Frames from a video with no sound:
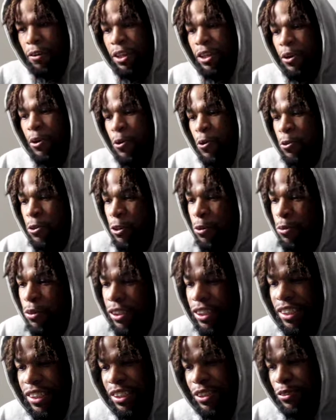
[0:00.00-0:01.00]
of their own. I wanna
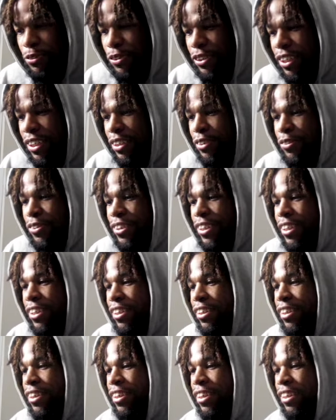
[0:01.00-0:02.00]
see what
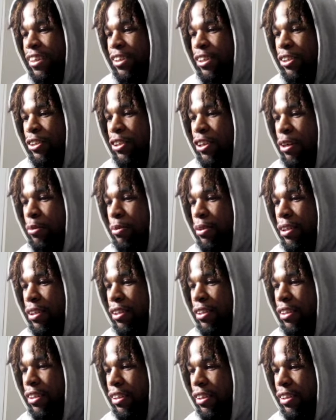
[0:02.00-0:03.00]
they, you know what I
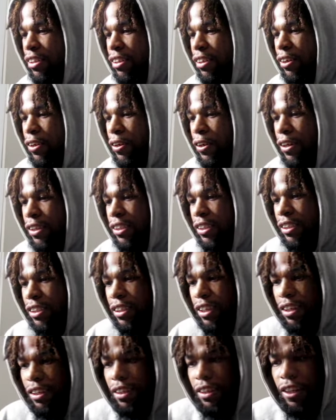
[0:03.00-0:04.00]
mean. I said they
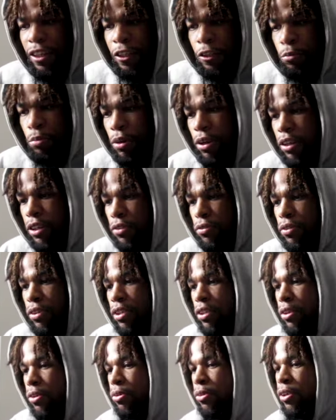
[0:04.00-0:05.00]
got a dance practice
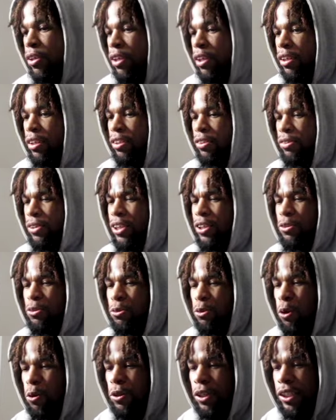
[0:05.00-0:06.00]
video. Do they
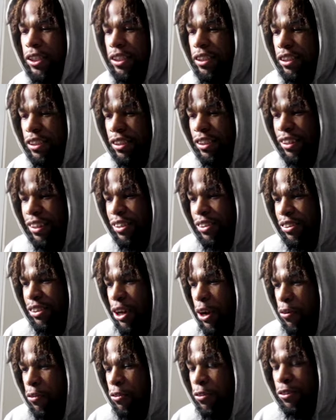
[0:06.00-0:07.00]
do only
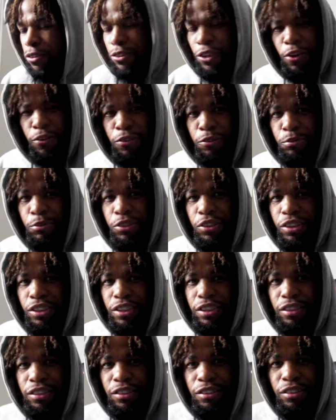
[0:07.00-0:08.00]
cover music
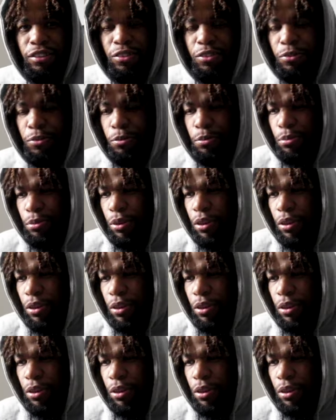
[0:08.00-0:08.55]
and, you know,